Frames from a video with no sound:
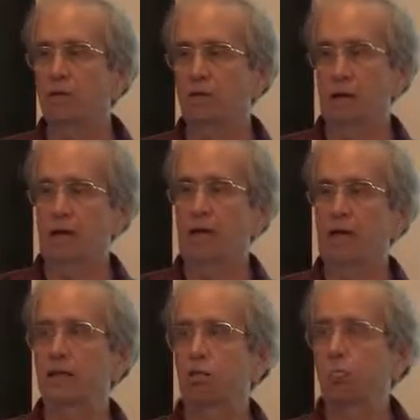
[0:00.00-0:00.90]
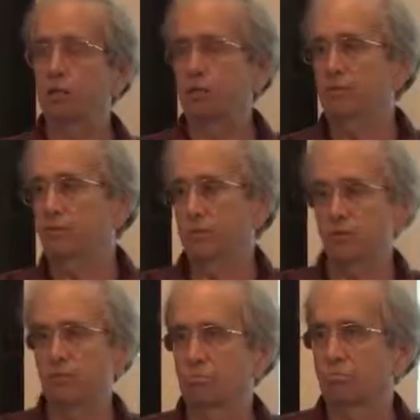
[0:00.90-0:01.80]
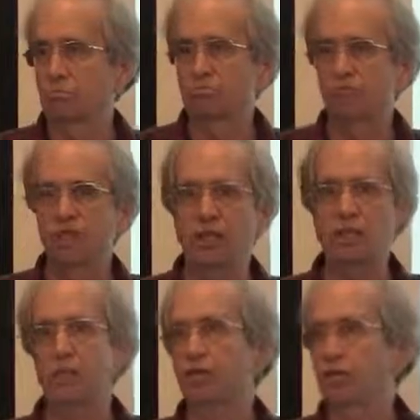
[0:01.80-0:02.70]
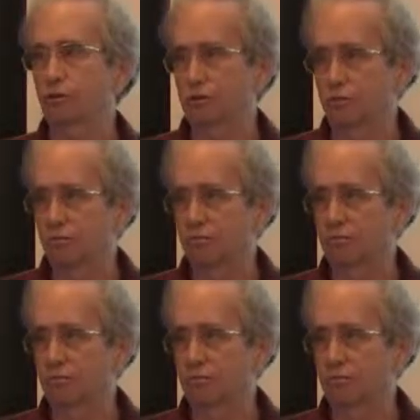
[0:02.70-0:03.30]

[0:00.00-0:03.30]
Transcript: than I had in the previous 10 years